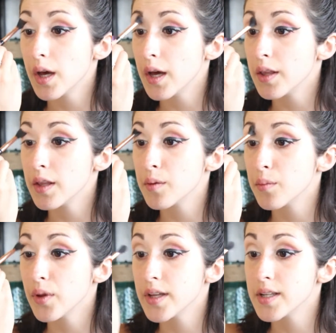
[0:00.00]
and then
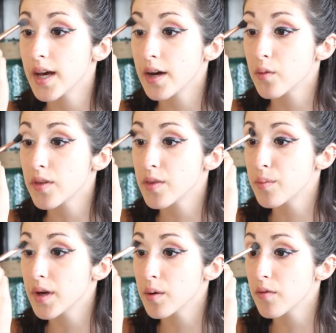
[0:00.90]
blend that with the
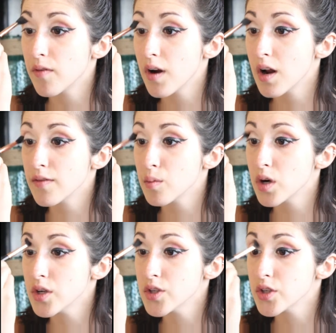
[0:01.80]
big fluffy
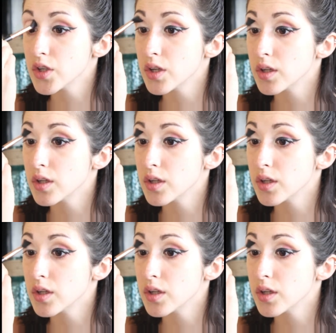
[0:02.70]
brush.